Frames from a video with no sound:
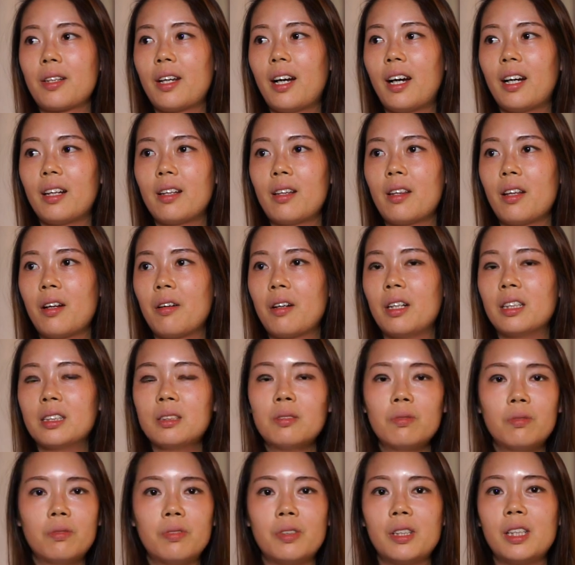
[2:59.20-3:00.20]
that there
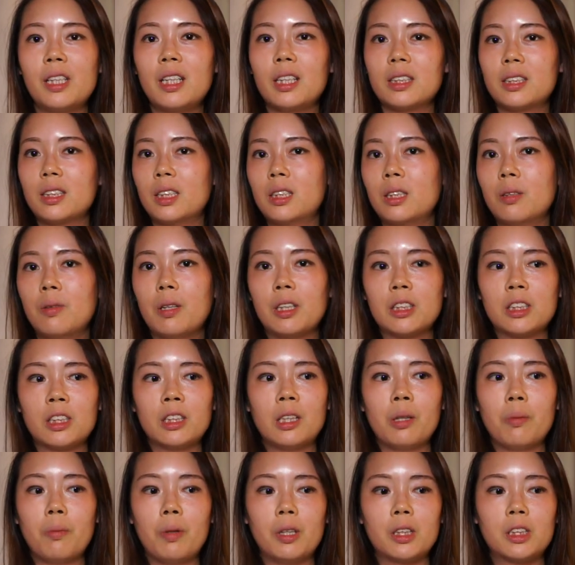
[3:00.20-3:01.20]
isn't really a situation
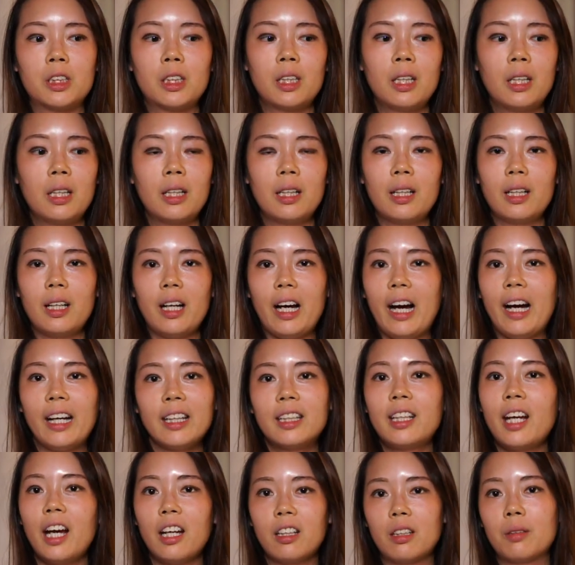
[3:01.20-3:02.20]
in which I
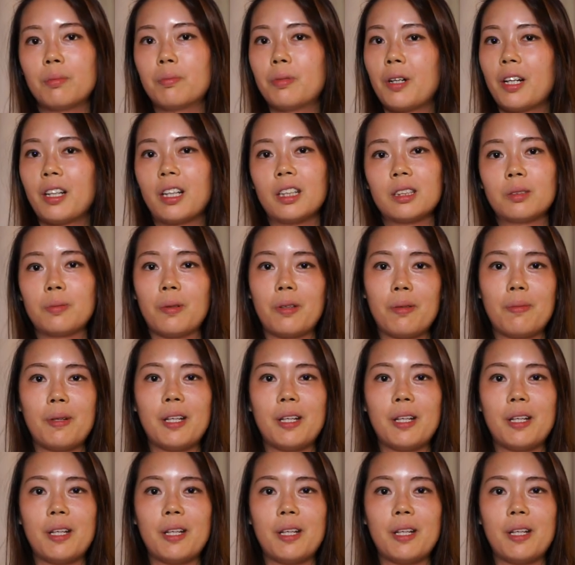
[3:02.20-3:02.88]
cannot bring this with